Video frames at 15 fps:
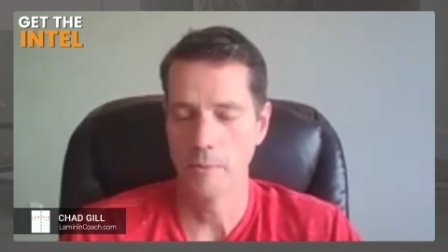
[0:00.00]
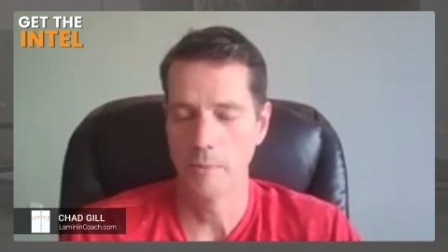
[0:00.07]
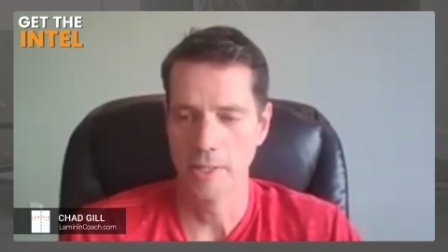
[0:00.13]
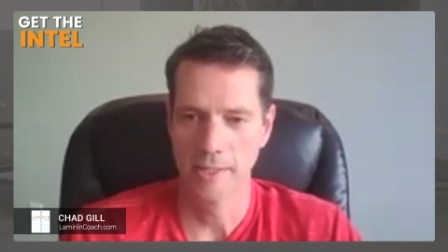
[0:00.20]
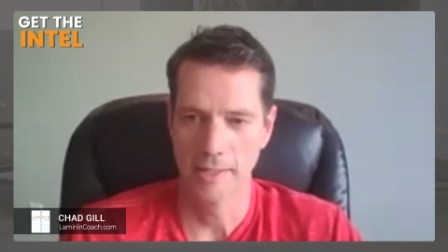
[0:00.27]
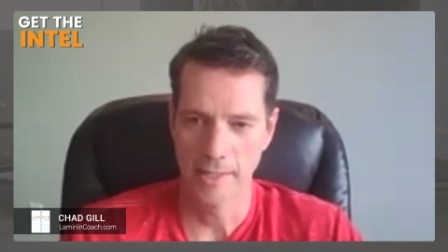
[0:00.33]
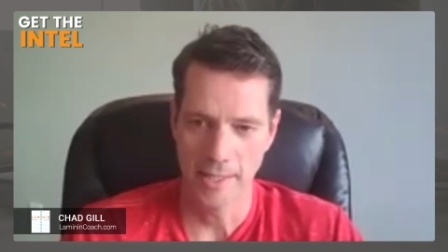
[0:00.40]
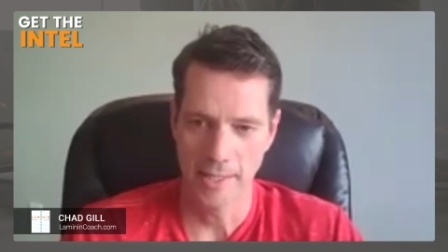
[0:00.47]

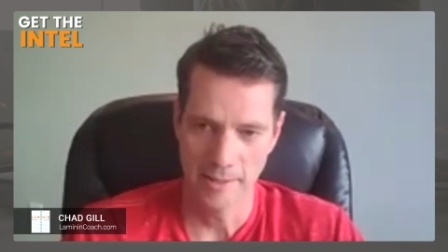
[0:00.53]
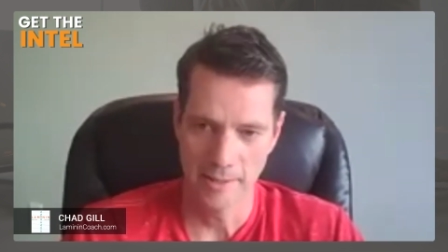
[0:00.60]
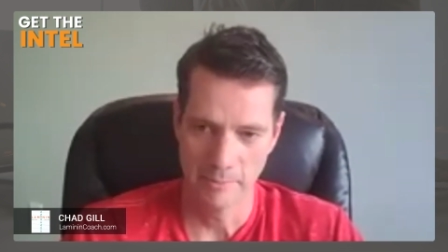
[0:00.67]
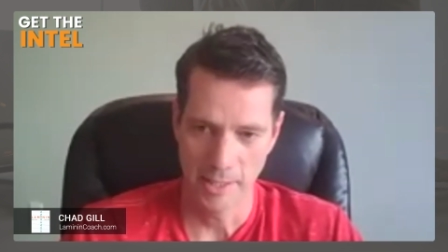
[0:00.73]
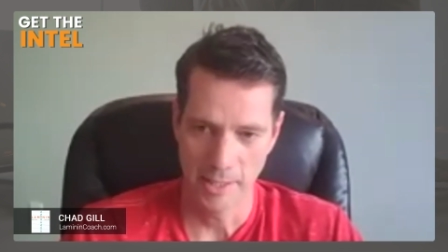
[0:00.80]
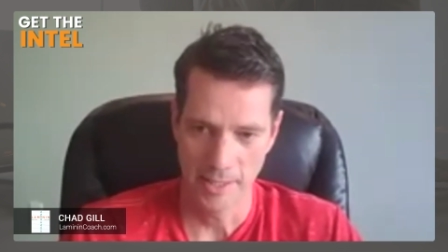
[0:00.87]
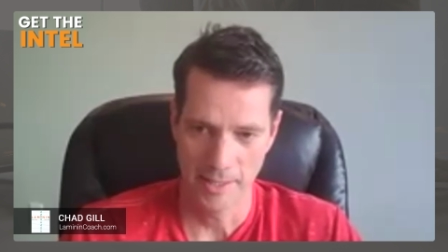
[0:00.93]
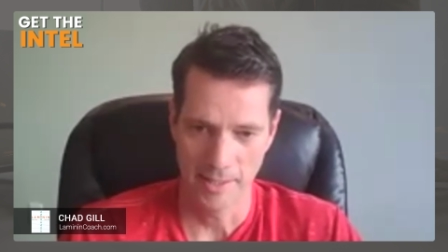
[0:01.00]
would lay in
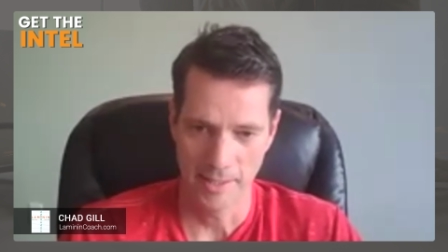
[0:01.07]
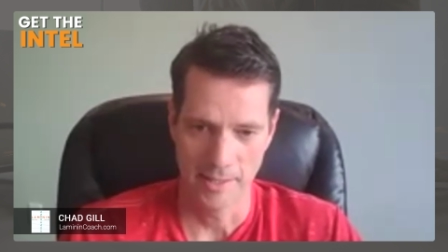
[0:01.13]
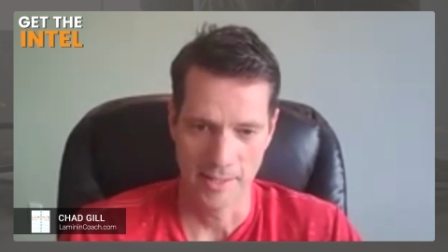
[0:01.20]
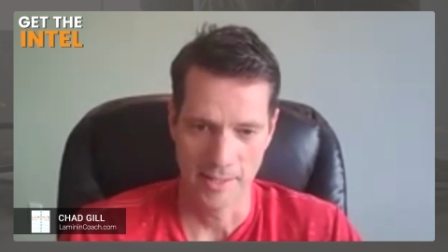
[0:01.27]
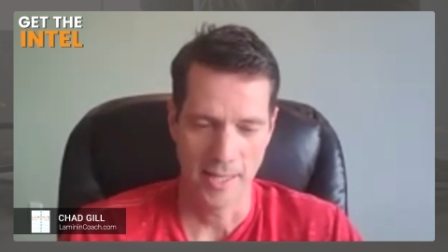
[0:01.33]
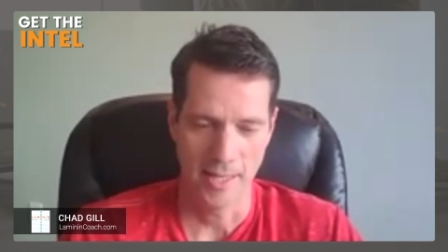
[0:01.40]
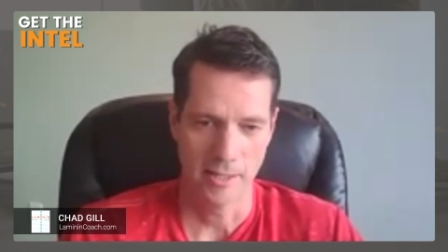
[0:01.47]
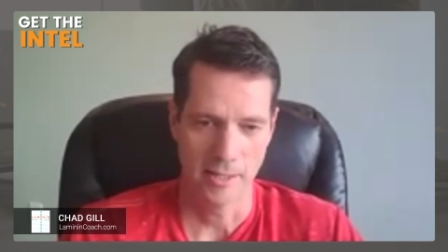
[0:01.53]
bed at
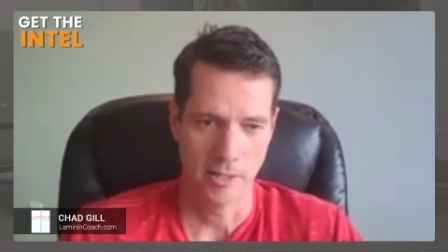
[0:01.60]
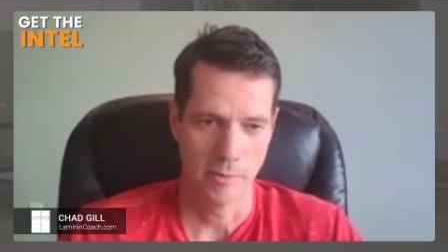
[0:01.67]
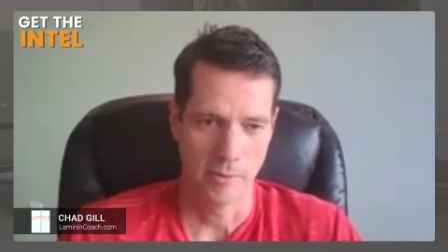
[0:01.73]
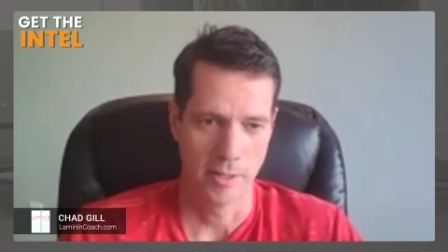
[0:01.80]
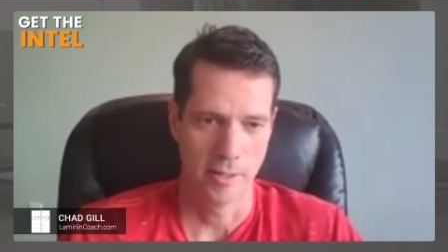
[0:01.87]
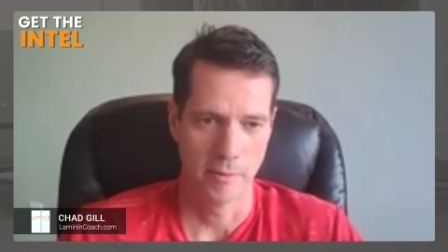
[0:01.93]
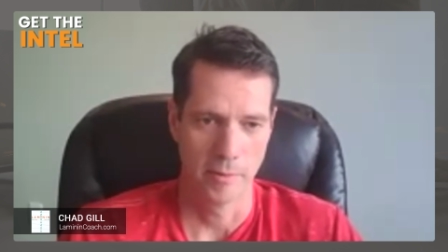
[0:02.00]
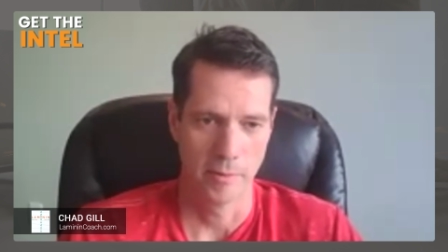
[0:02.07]
night, you know,
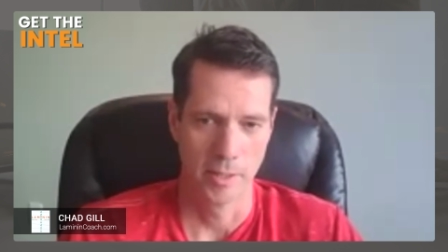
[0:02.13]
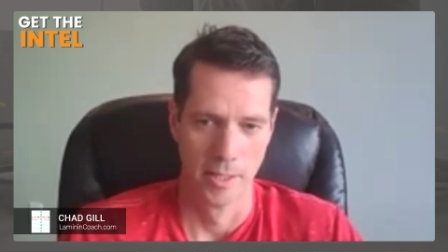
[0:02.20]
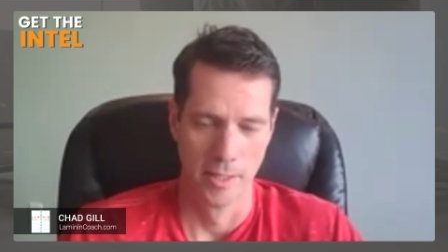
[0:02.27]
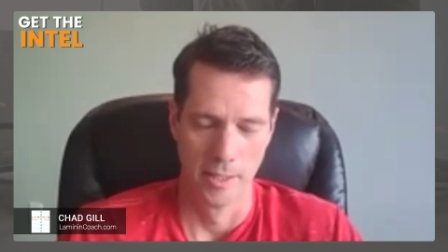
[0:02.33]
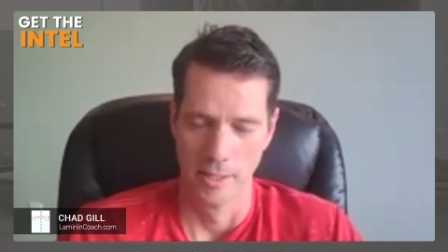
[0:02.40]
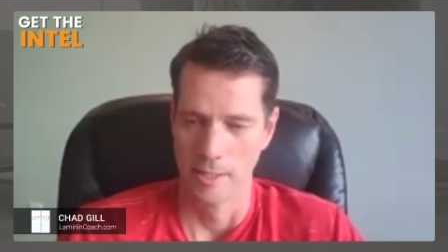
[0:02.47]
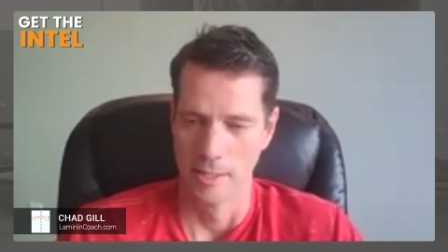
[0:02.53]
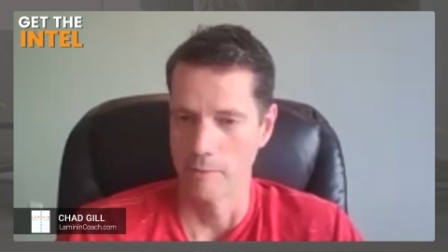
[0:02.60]
what I would
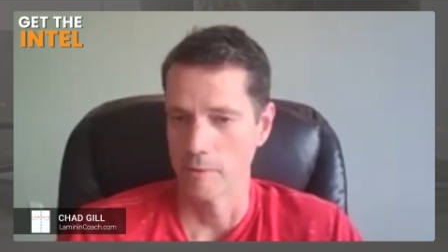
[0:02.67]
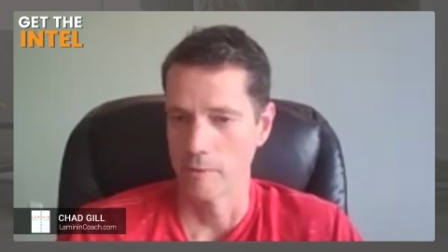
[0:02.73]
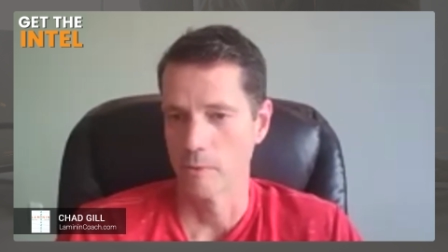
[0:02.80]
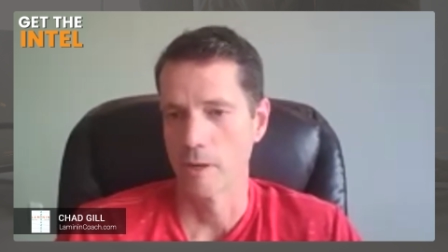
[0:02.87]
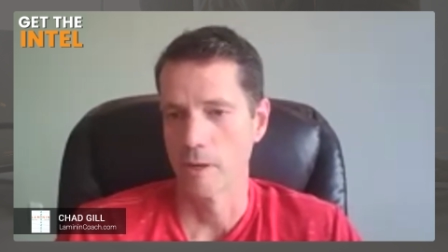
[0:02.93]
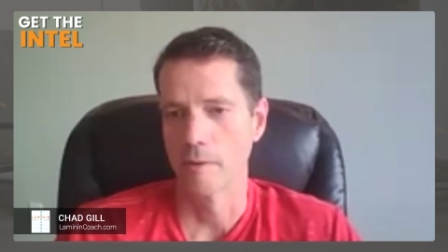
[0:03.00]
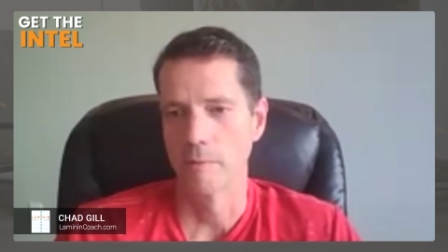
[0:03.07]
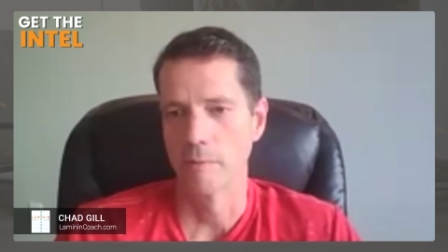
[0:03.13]

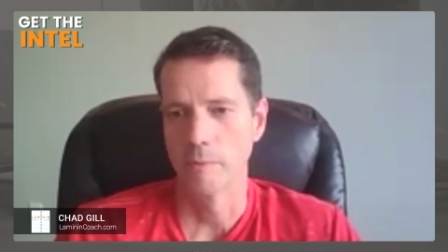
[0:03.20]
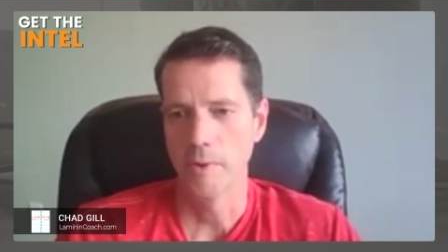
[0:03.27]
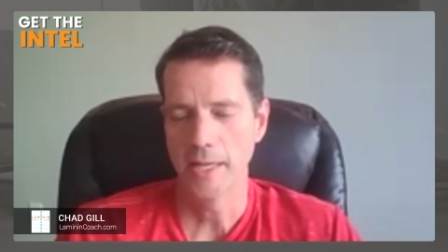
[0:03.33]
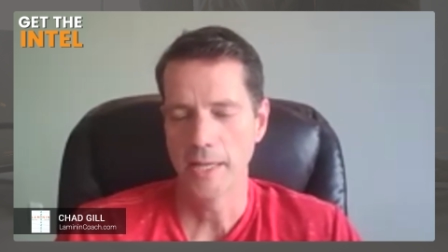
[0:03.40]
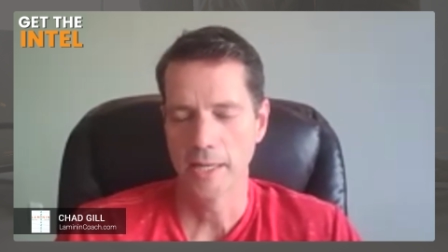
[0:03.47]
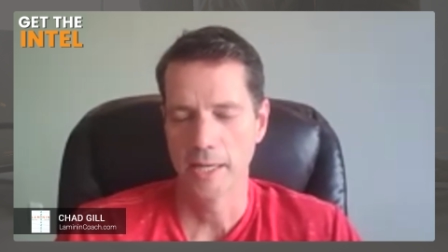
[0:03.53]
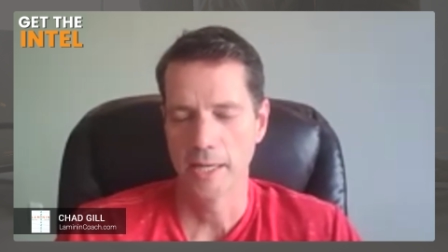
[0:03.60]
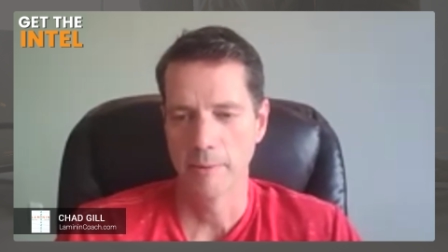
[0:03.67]
or I would
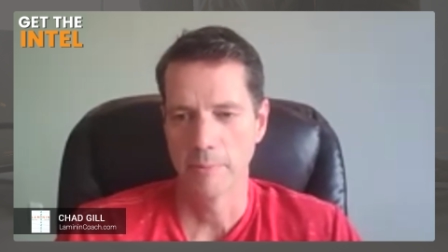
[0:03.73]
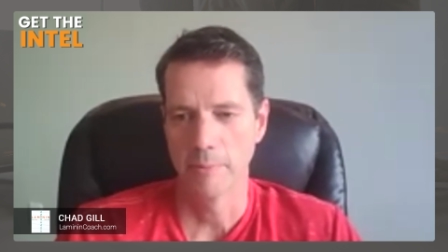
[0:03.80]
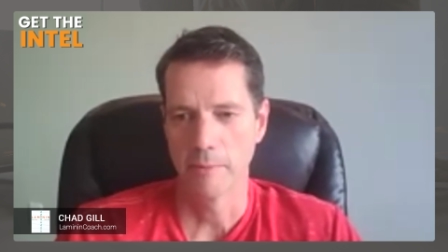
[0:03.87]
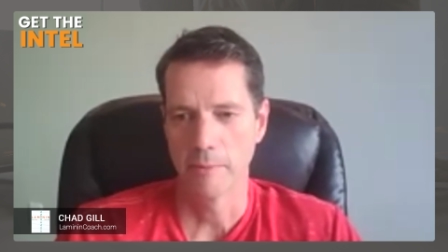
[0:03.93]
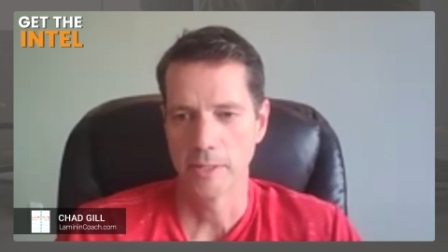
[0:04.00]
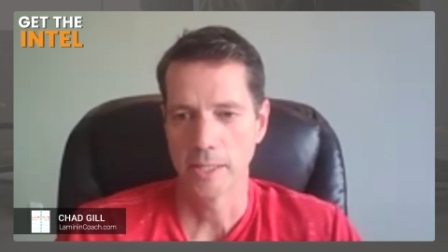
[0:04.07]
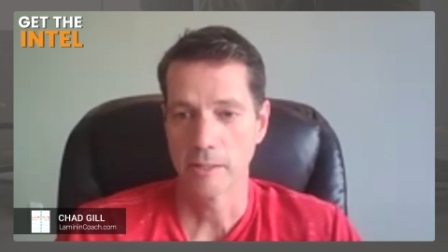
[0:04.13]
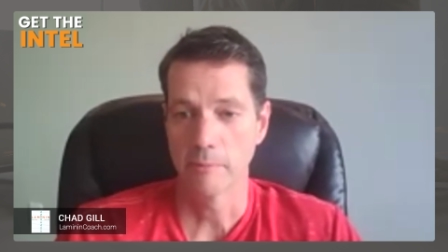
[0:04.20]
wake up and I
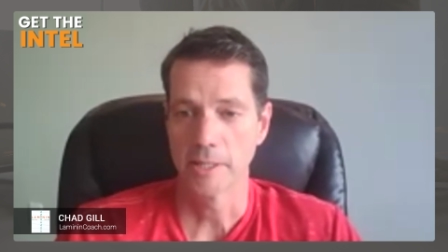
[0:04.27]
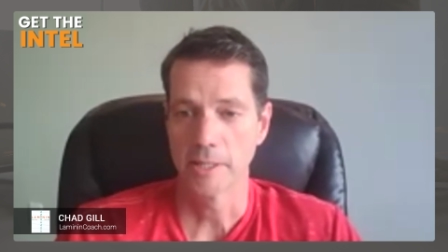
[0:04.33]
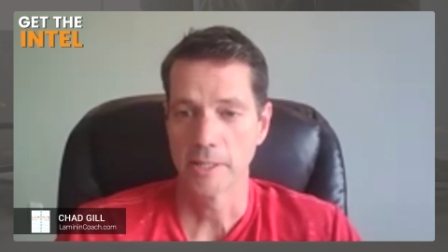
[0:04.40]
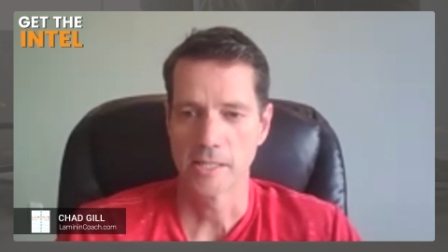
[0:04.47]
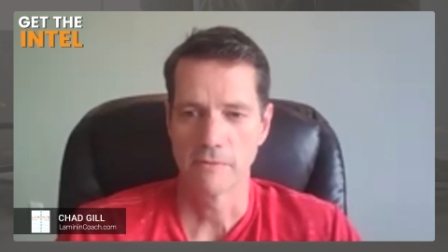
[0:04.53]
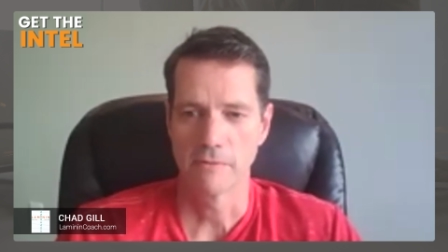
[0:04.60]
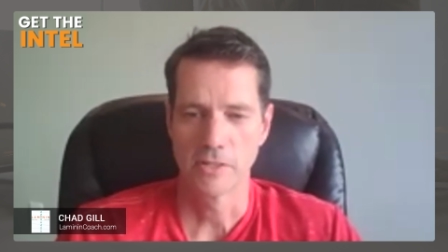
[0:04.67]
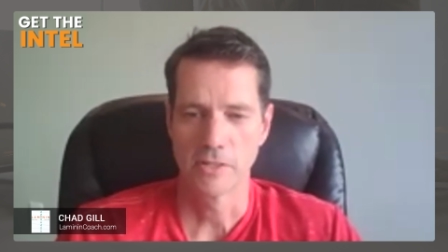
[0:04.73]
would think, oh my
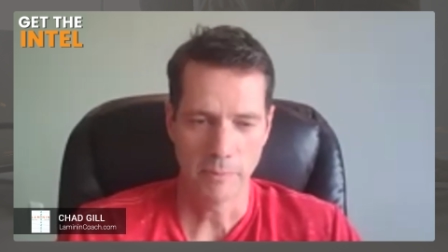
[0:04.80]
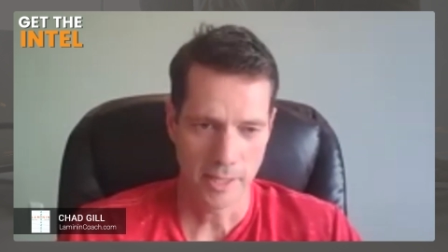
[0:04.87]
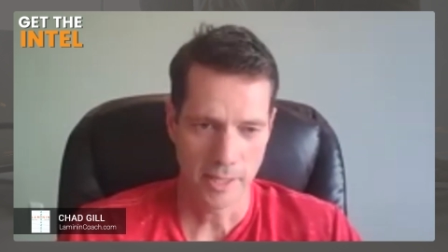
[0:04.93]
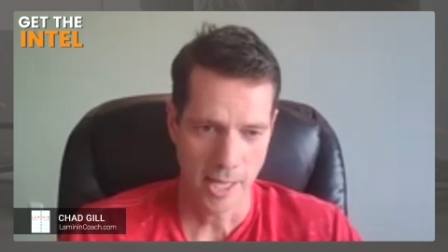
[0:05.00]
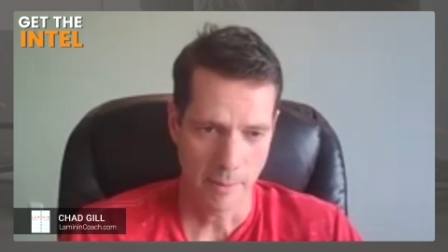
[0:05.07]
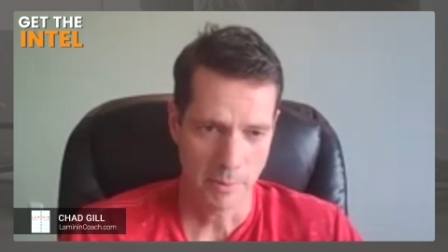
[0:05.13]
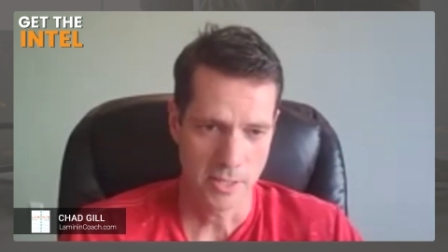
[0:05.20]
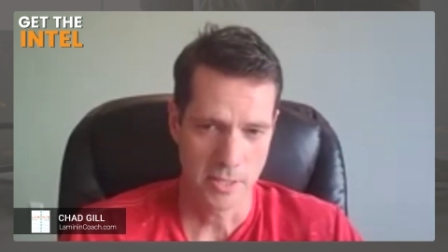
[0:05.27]
gosh, if something
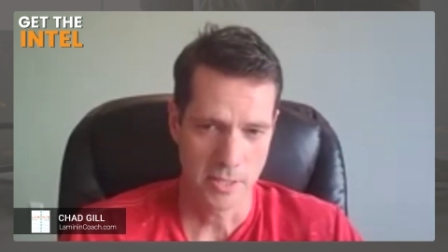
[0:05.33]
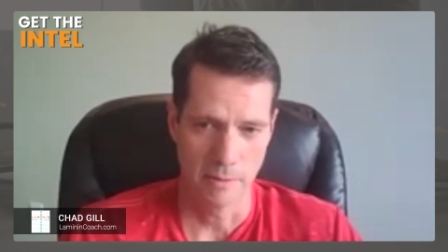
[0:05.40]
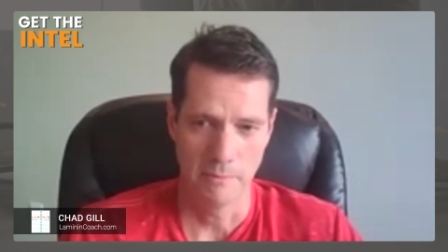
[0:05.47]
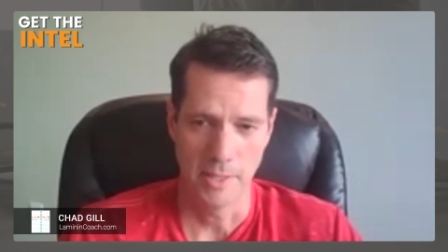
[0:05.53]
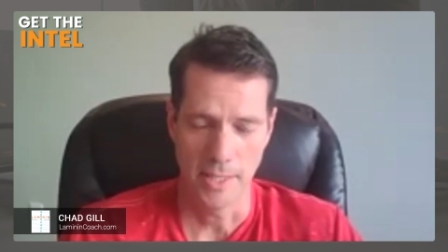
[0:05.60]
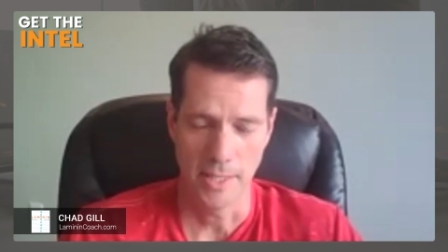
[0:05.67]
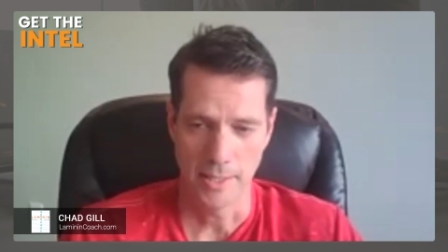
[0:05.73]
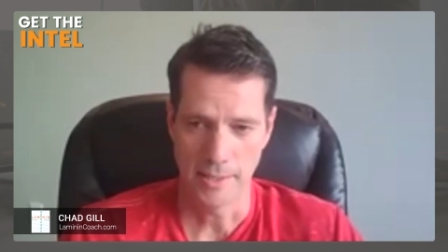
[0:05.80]
happens to
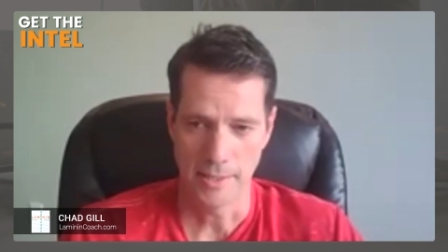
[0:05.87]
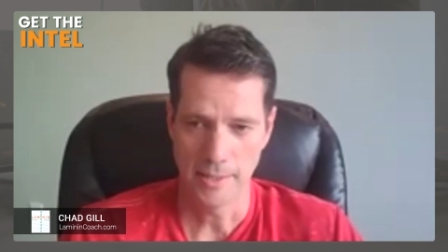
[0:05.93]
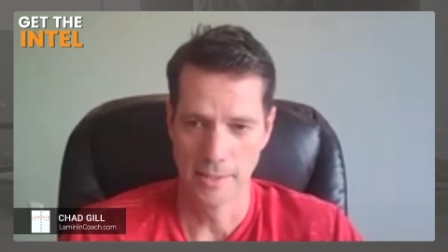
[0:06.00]
me